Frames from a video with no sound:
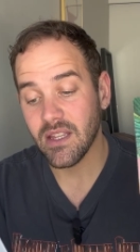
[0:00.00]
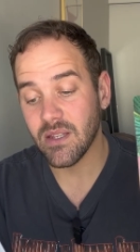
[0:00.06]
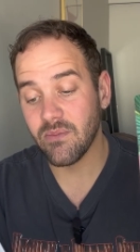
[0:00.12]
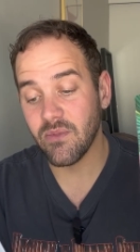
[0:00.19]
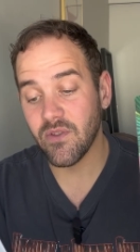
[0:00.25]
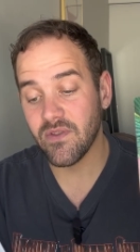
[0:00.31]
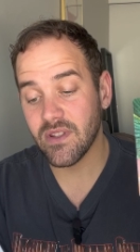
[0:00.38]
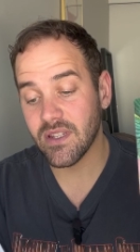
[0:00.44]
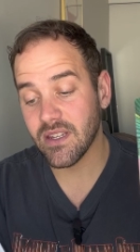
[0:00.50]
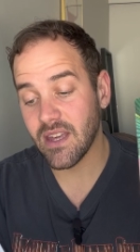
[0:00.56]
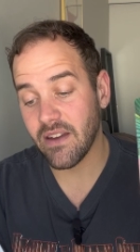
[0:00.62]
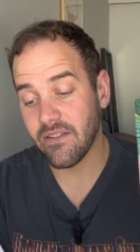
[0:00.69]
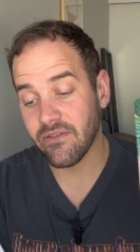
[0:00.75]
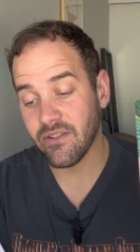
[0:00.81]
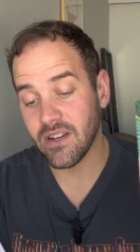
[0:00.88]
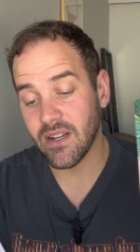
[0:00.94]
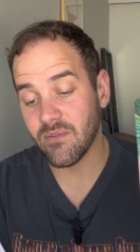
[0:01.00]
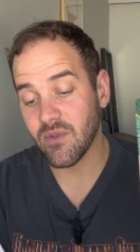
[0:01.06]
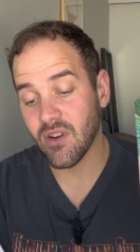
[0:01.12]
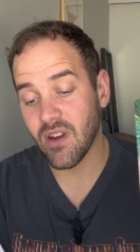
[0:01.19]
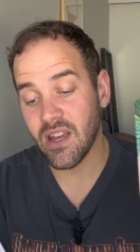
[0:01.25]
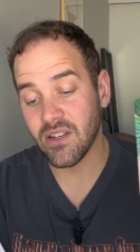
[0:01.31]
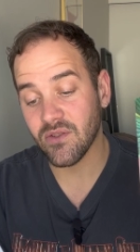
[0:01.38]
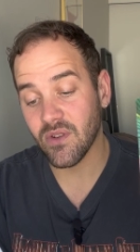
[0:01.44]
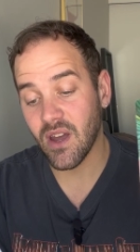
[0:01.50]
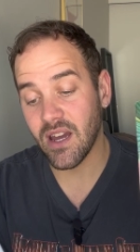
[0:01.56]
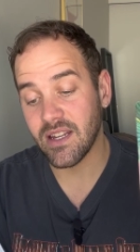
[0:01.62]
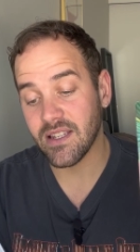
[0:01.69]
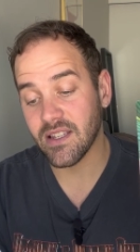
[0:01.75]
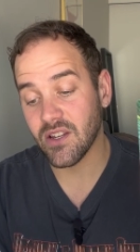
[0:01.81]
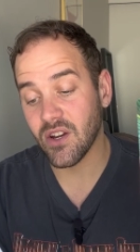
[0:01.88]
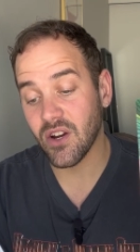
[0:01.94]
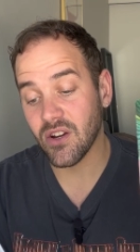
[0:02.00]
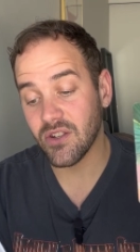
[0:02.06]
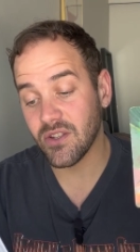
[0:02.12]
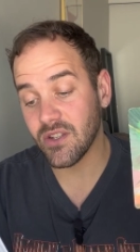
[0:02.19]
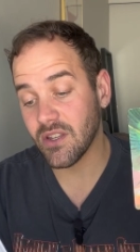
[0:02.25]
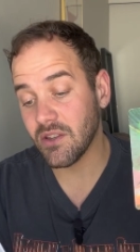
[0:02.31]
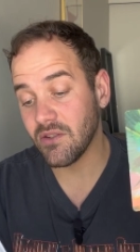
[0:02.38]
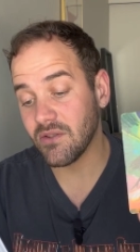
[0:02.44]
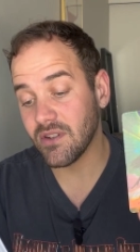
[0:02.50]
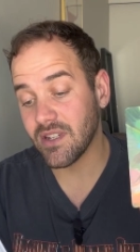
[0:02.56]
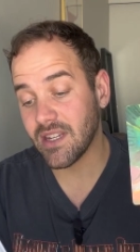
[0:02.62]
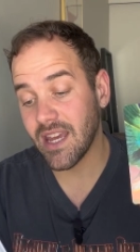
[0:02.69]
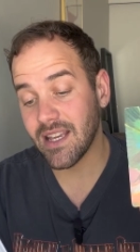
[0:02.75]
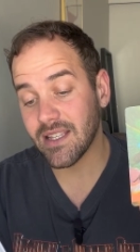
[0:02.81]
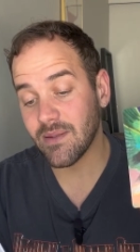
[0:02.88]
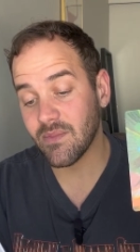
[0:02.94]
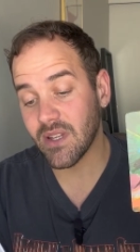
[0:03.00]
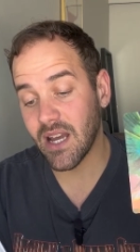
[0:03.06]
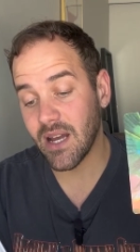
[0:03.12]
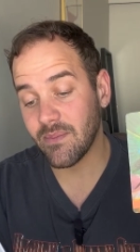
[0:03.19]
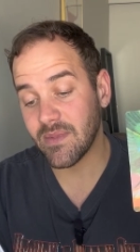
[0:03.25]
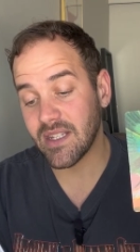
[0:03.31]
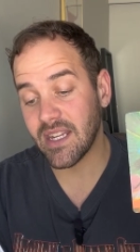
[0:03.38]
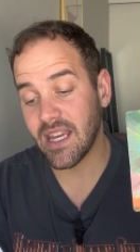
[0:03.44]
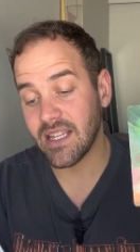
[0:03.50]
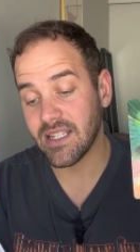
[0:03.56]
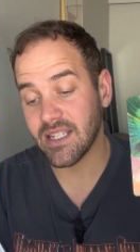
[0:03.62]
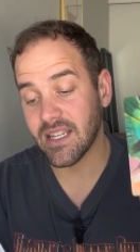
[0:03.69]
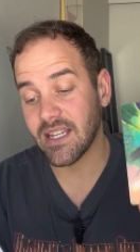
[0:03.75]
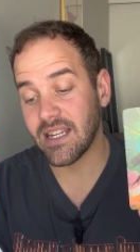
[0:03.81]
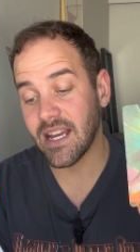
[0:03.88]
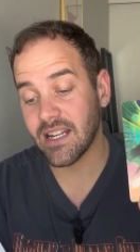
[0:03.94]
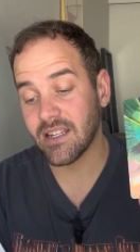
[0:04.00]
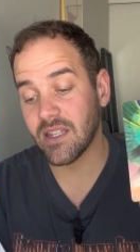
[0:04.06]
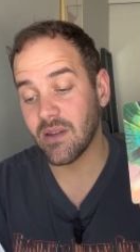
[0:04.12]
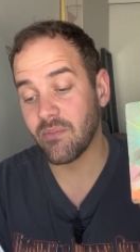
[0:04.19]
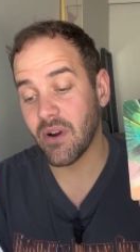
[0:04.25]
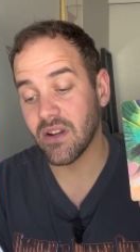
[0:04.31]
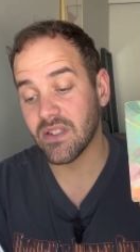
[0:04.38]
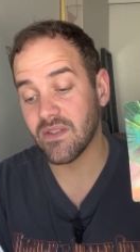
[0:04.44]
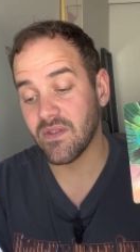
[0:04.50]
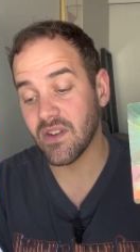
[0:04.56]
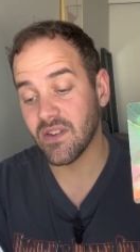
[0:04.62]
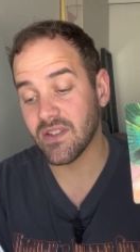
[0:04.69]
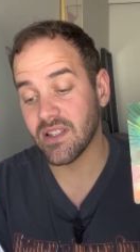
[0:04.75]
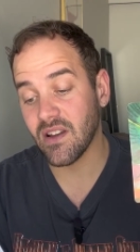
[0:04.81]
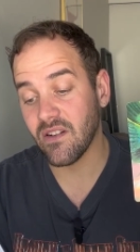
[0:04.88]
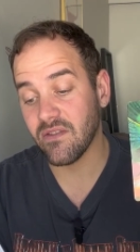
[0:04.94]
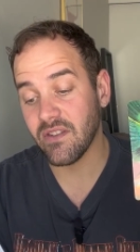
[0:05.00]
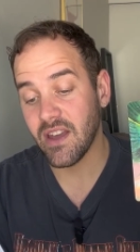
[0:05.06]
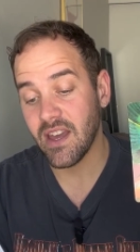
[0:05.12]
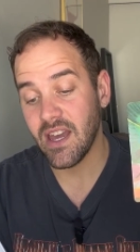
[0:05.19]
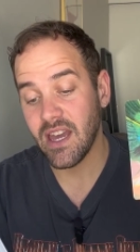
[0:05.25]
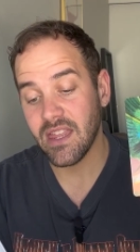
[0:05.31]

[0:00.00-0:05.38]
To move into that freedom, your angel guide is encouraging you to take some time today to connect to the parts of yourself